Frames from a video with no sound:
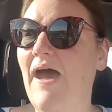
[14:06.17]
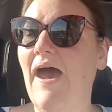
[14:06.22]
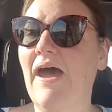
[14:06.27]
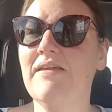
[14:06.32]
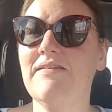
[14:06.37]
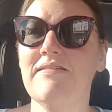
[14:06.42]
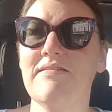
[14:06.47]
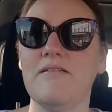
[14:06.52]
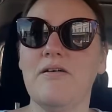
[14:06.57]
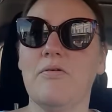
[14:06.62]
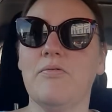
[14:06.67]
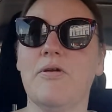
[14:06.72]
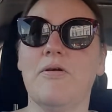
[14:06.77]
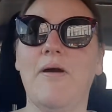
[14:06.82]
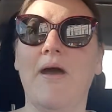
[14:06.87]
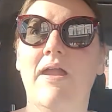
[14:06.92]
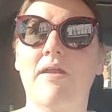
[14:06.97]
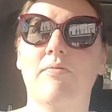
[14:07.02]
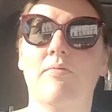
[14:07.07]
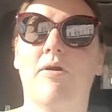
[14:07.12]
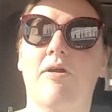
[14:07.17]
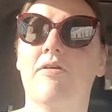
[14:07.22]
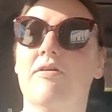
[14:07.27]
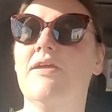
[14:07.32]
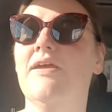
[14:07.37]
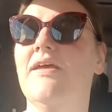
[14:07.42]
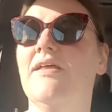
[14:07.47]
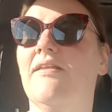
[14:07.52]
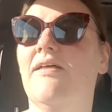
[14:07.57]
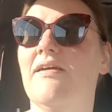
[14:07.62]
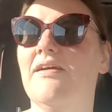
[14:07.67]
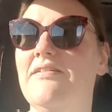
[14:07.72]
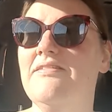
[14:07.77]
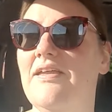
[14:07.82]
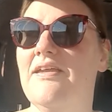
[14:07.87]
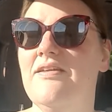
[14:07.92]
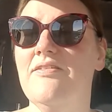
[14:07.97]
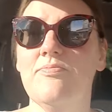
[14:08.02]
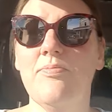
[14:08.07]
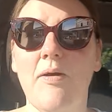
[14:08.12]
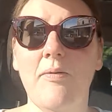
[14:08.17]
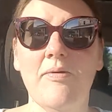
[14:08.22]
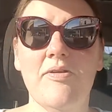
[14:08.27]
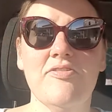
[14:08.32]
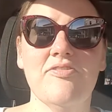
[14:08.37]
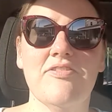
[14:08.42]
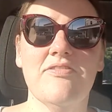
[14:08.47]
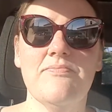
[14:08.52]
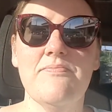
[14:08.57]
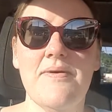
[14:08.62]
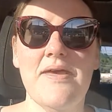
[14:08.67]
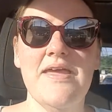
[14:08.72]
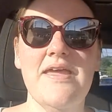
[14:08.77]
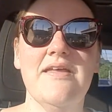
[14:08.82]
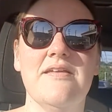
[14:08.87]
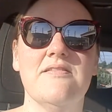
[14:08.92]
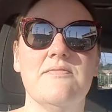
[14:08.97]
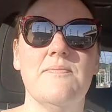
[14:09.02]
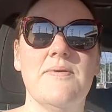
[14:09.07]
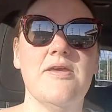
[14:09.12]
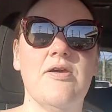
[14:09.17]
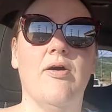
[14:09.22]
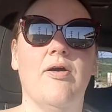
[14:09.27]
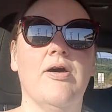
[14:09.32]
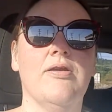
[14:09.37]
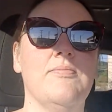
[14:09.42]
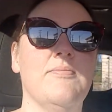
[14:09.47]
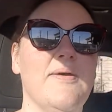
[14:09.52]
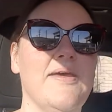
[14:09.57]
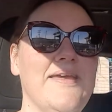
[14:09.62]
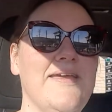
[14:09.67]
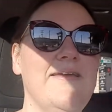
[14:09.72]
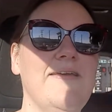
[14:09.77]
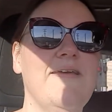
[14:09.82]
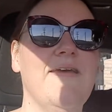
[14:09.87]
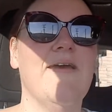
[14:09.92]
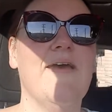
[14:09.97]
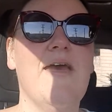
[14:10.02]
I just don't know how to work it. Like I said, it's probably just me. It's beyond me.